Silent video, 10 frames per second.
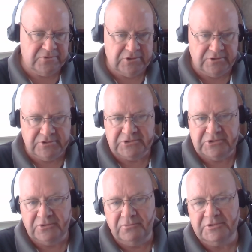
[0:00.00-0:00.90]
churches
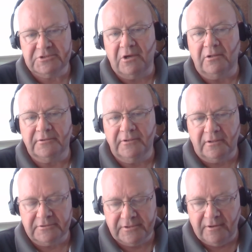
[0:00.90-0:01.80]
do what's called an
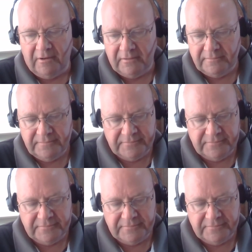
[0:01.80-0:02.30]
altar call.